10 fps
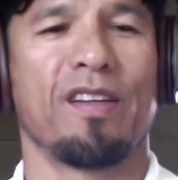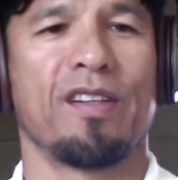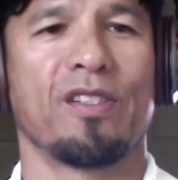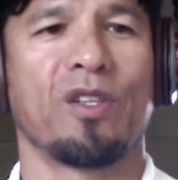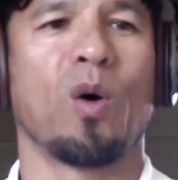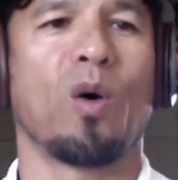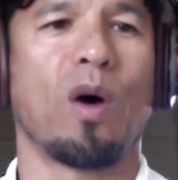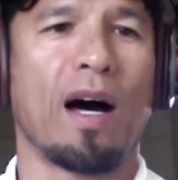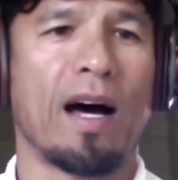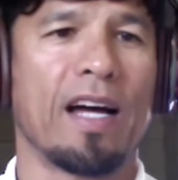So
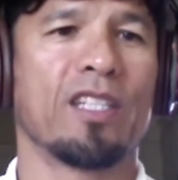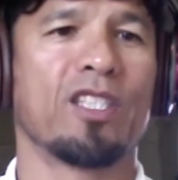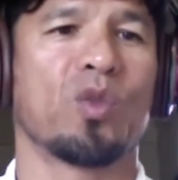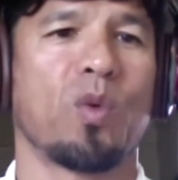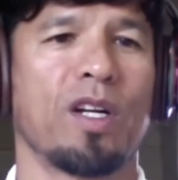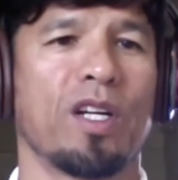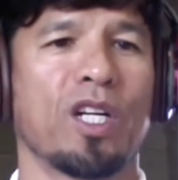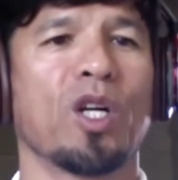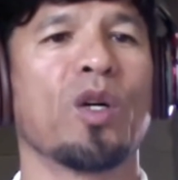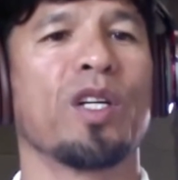I just want to
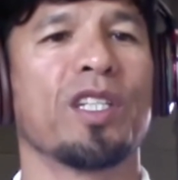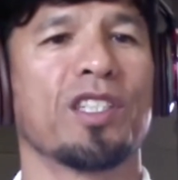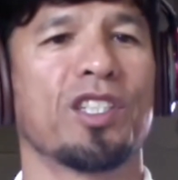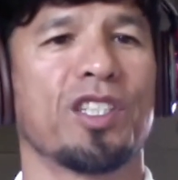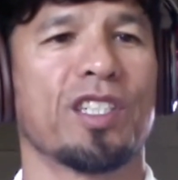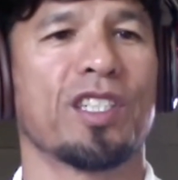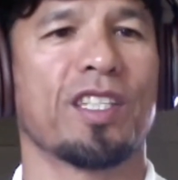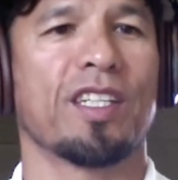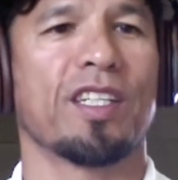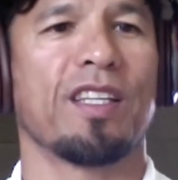encourage
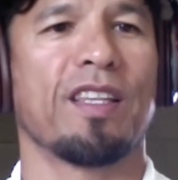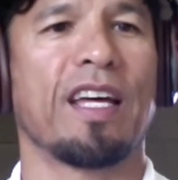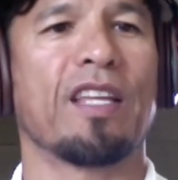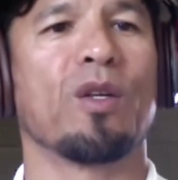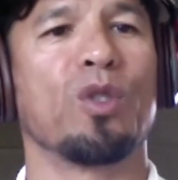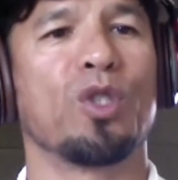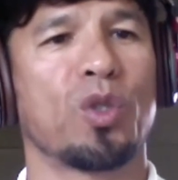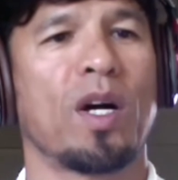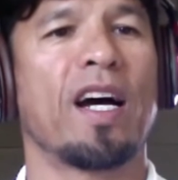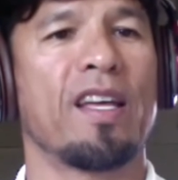that you
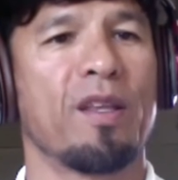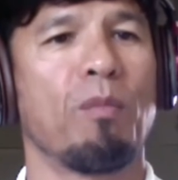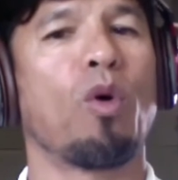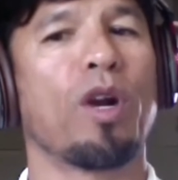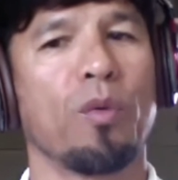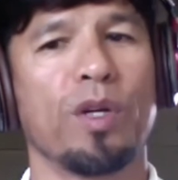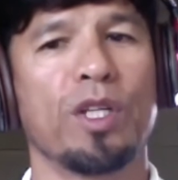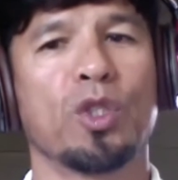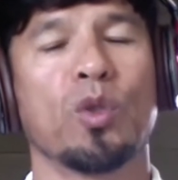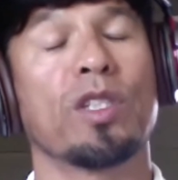try the morning rituals.